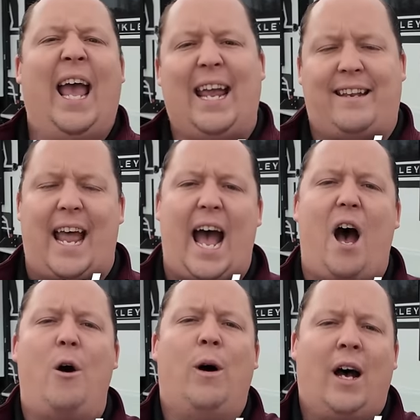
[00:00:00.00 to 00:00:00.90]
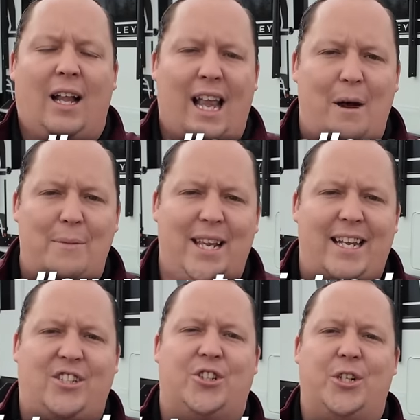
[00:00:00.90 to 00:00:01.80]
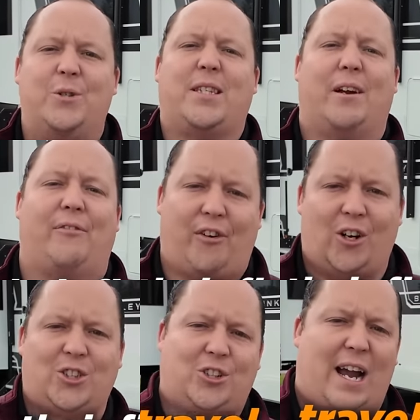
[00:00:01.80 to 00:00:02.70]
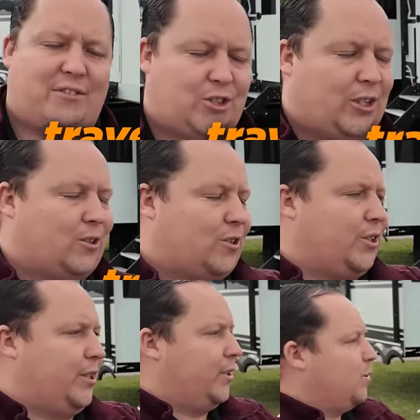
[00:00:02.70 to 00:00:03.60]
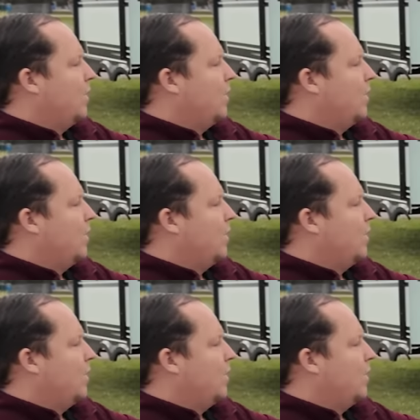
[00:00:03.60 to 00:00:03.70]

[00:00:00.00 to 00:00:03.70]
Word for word: And now, allow me to introduce their first travel trailer to you.